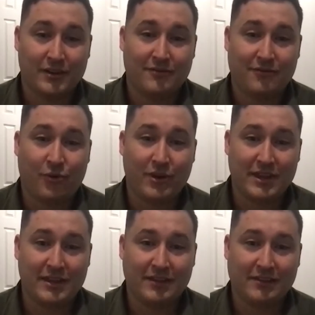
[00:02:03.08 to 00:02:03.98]
4
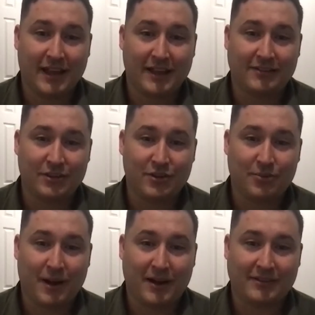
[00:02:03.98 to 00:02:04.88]
years as the youth
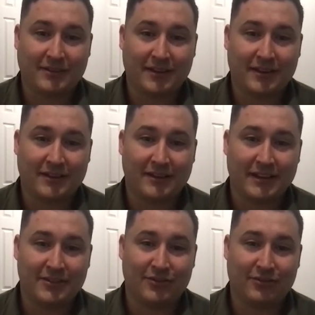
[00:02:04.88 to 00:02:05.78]
pastor
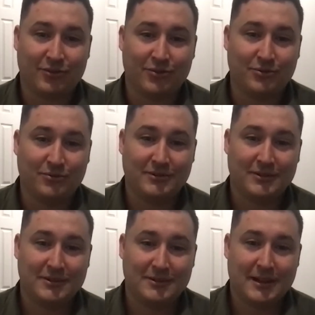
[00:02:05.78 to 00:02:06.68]
in the school.
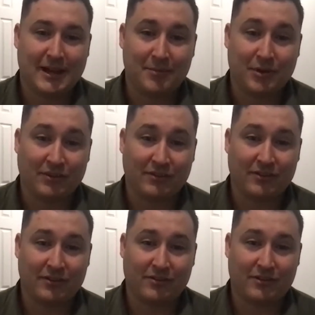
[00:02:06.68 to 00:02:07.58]
Because there's
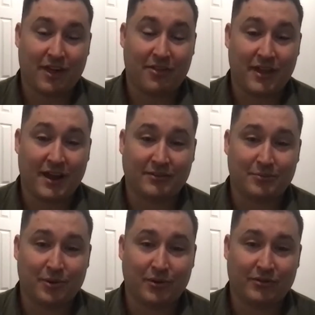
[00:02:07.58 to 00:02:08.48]
a
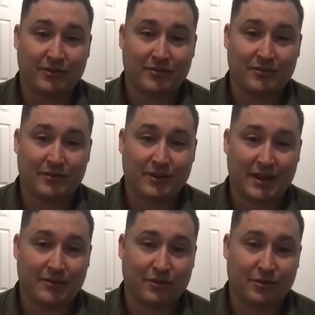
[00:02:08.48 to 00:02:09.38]
1,000-person
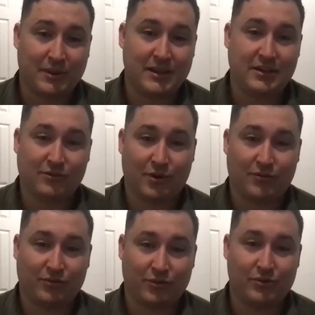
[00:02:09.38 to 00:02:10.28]
sort of P to
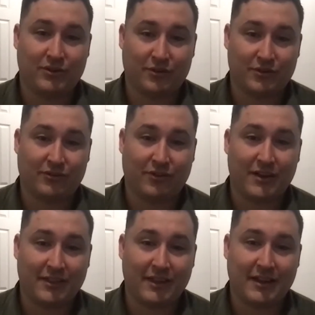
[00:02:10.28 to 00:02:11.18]
12 school that's on the
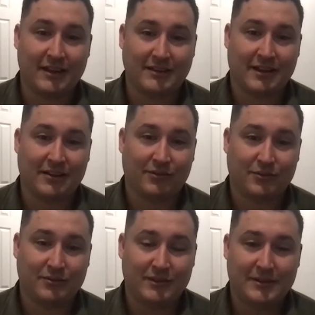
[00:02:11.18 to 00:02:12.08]
site there in
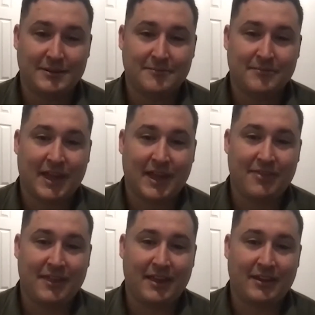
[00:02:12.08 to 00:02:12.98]
Townsville,
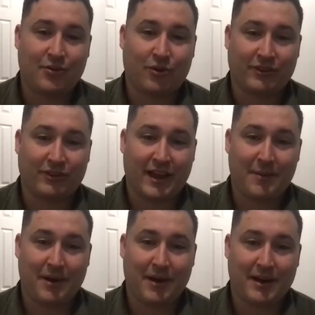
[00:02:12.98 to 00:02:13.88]
and then crossed the
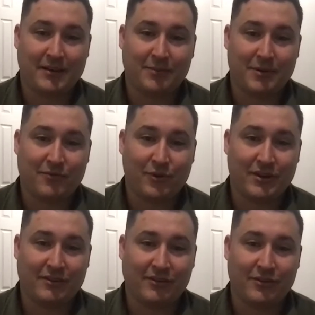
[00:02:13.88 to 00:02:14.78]
car park and spent 4
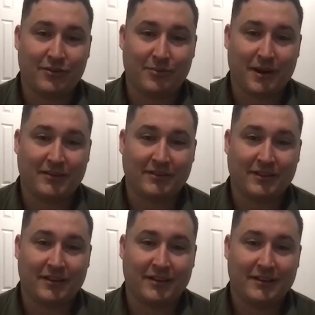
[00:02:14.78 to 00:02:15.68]
years as a youth
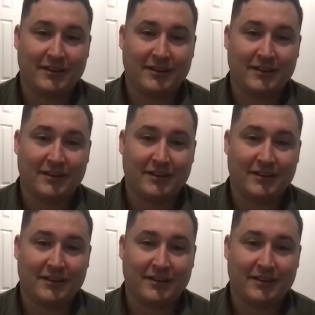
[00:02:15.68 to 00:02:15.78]
pastor